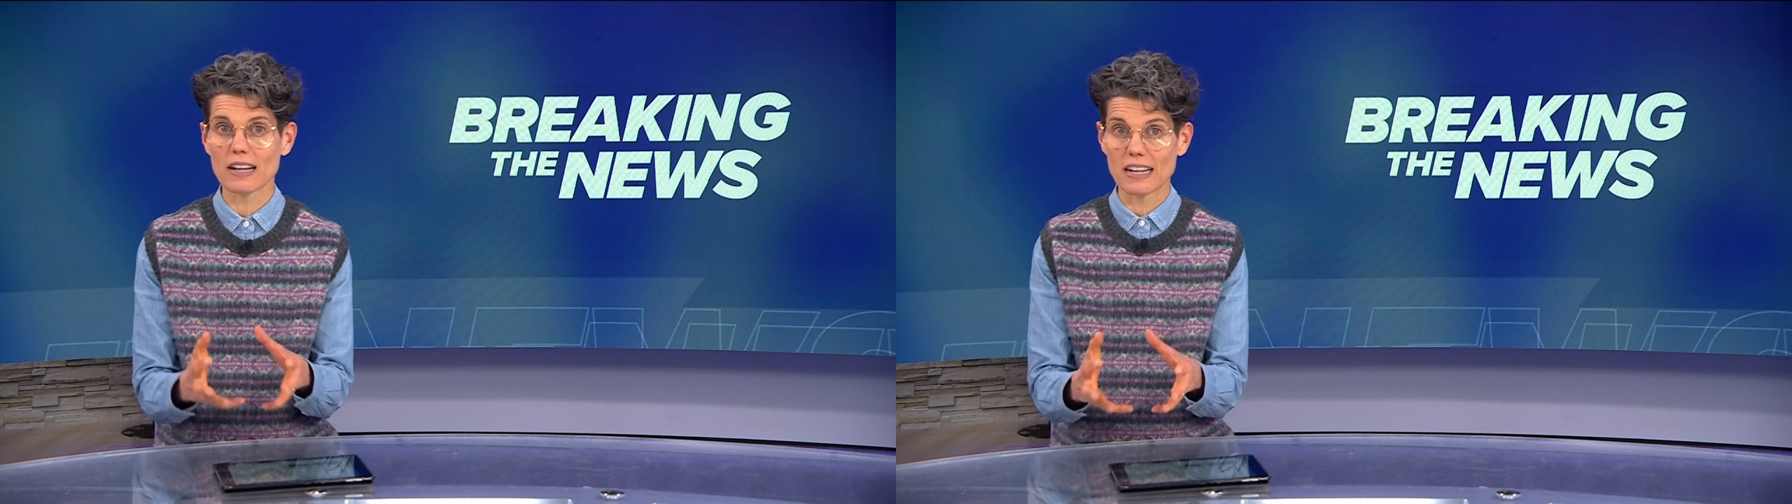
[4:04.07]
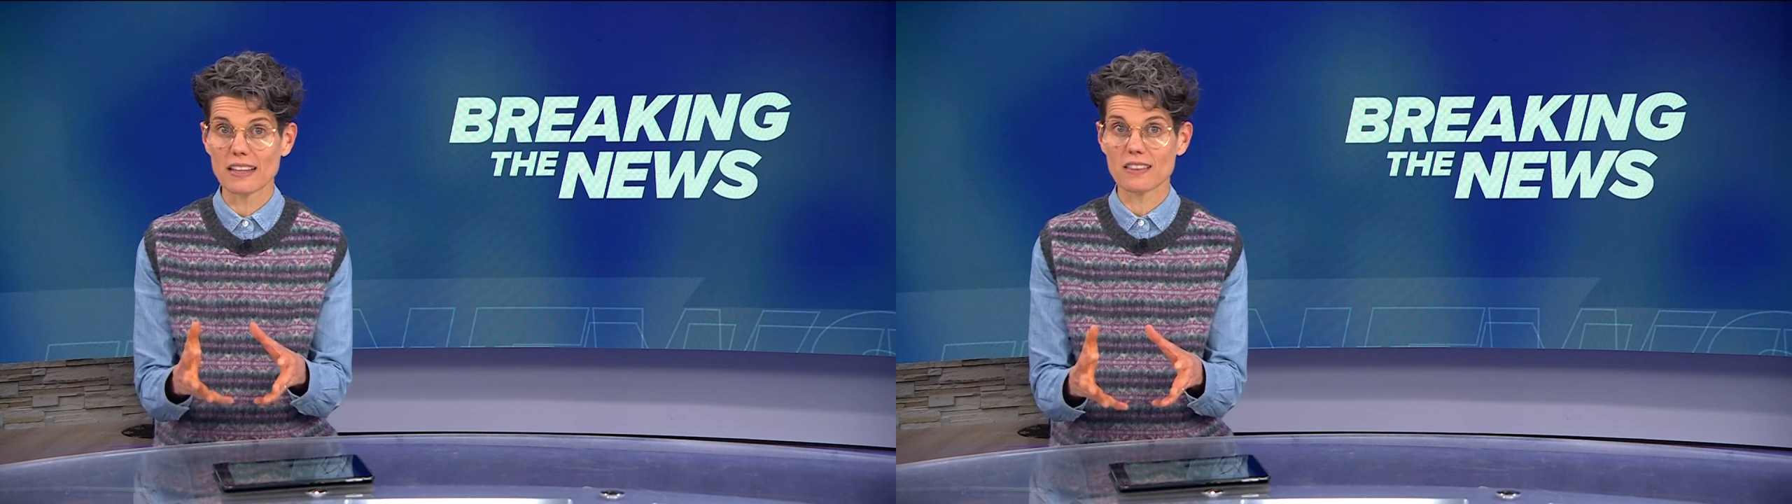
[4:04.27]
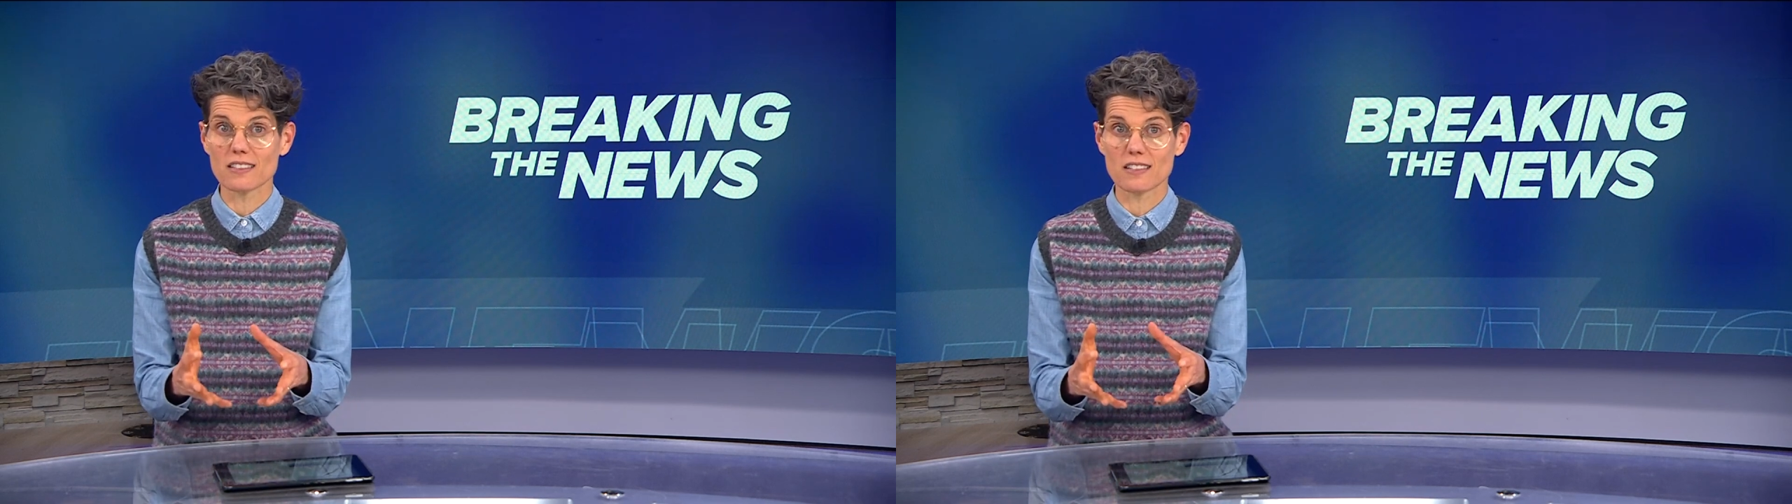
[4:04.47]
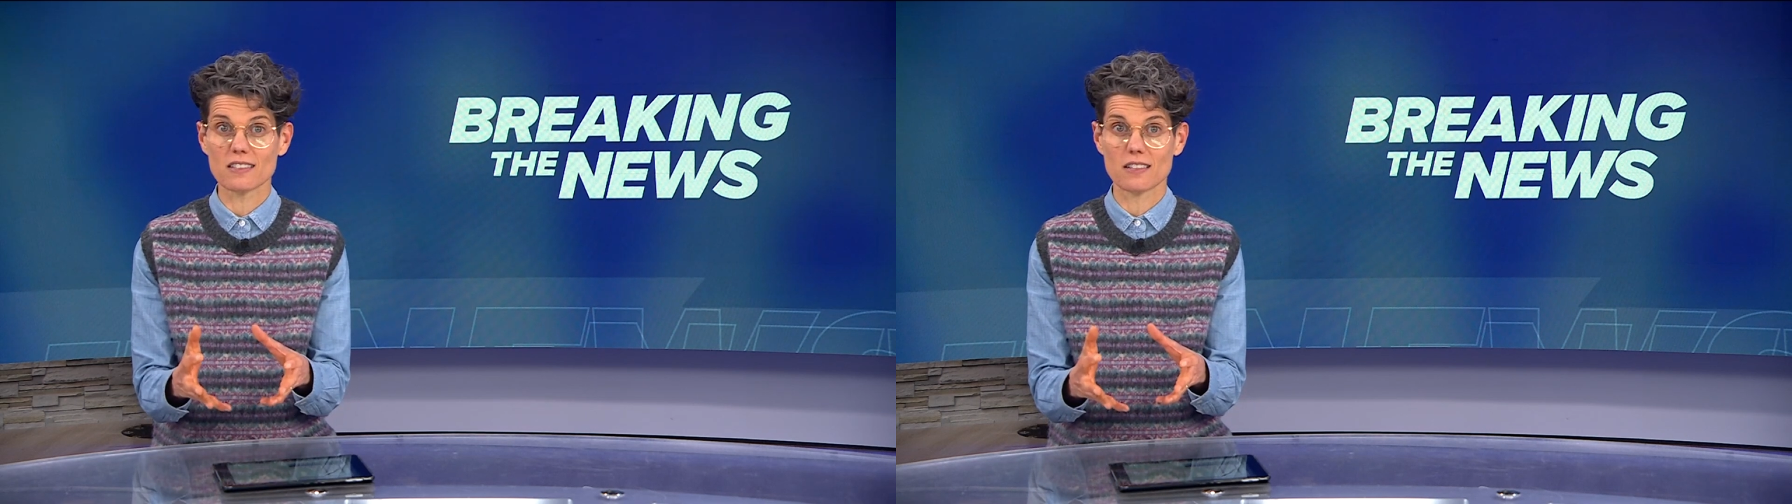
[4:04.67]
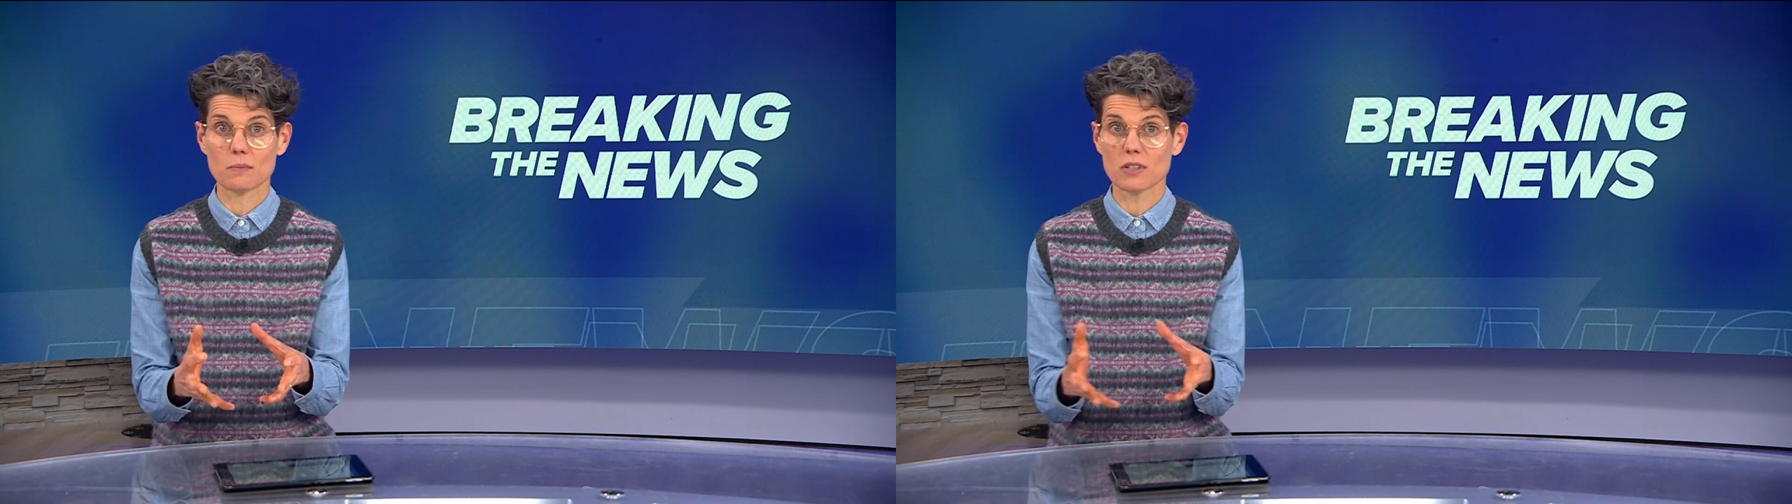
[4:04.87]
in the
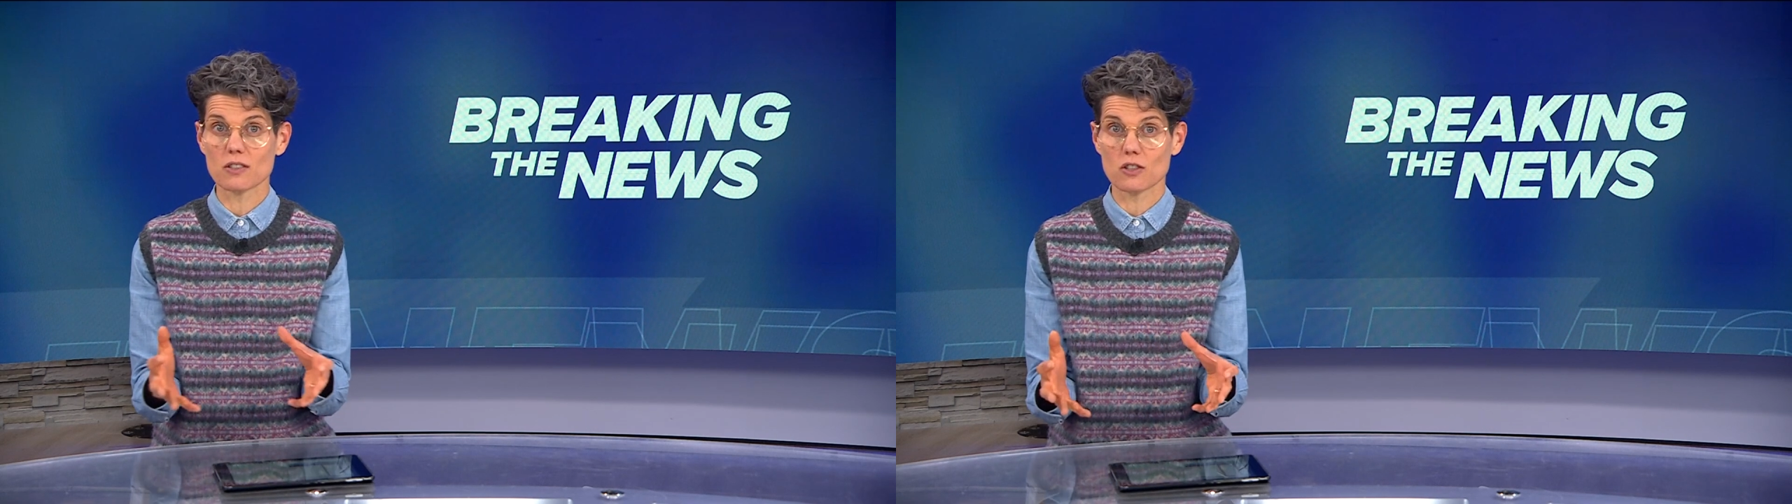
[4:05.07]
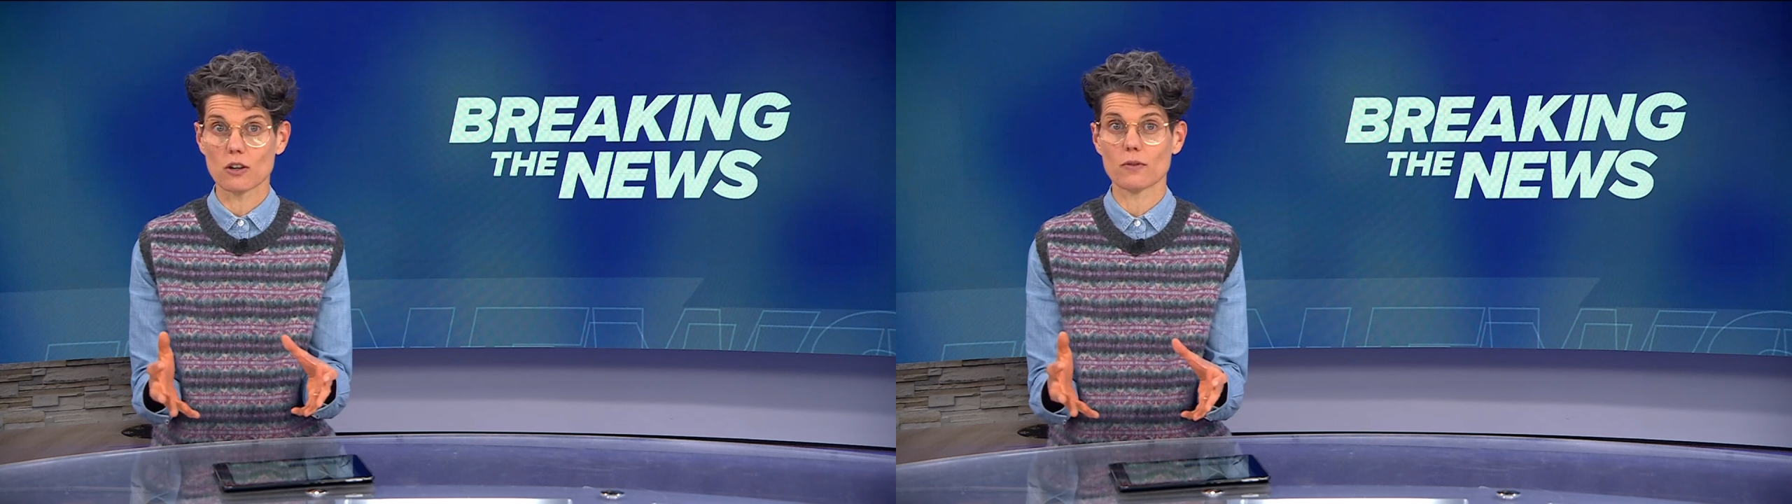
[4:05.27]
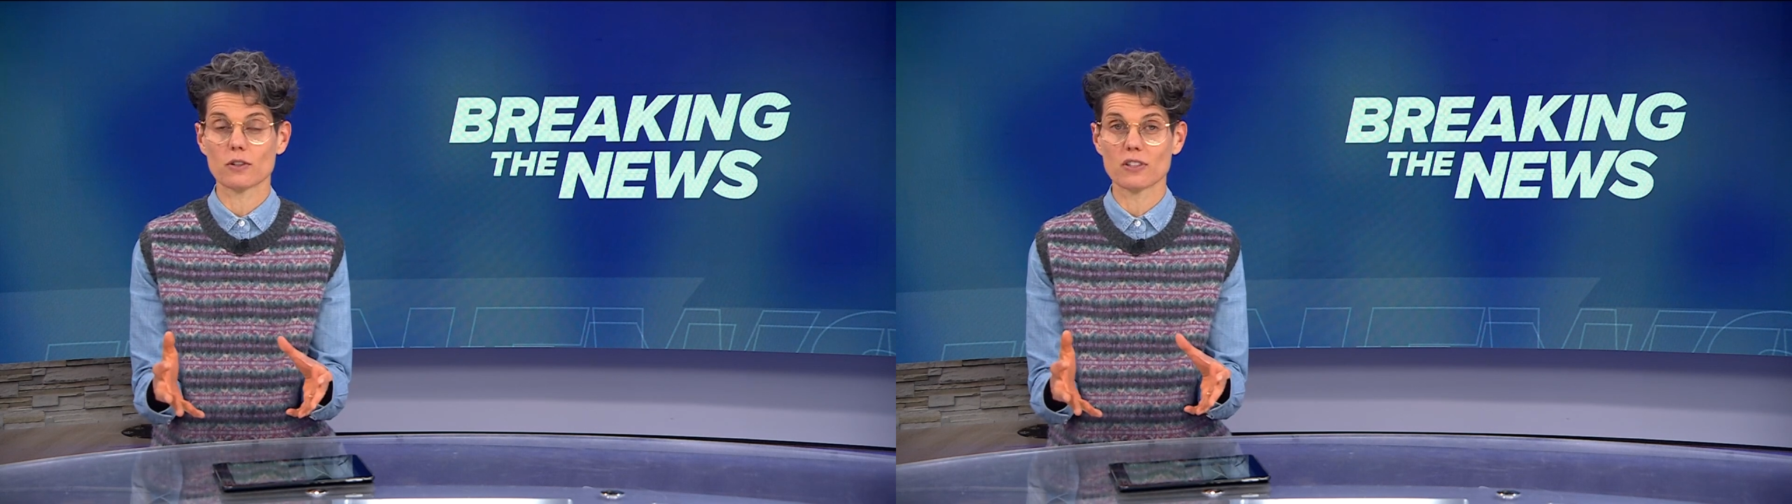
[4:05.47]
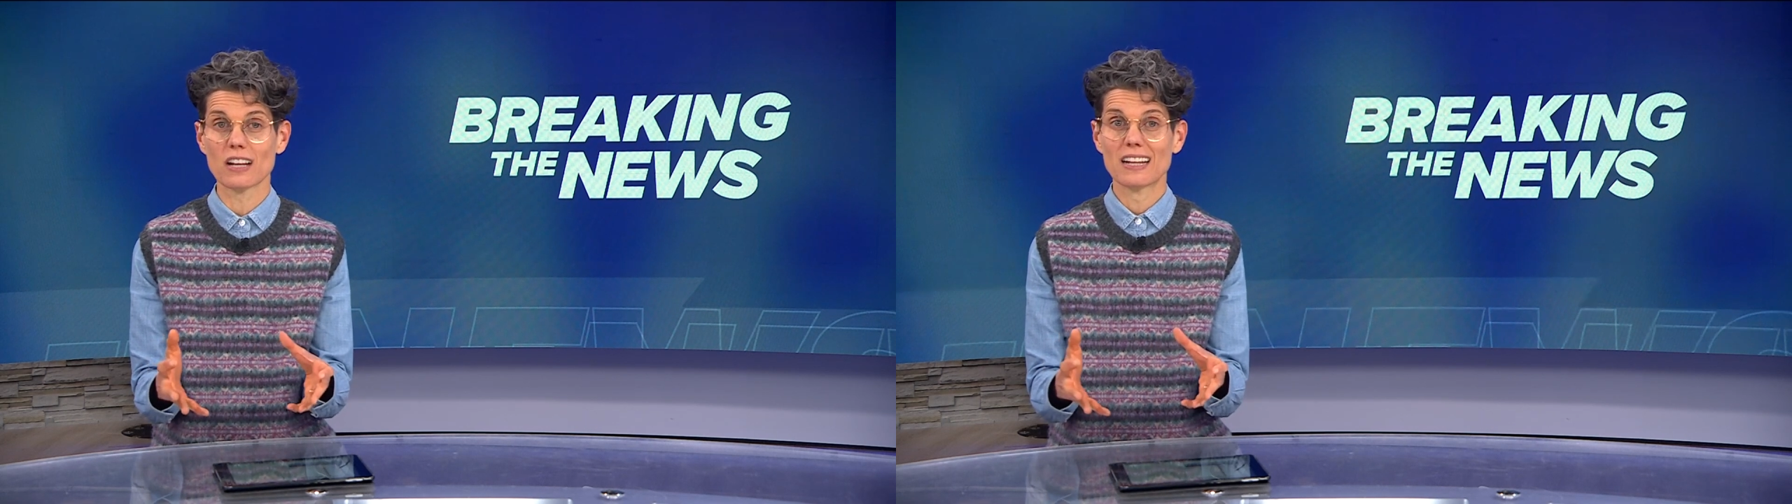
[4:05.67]
systems and servers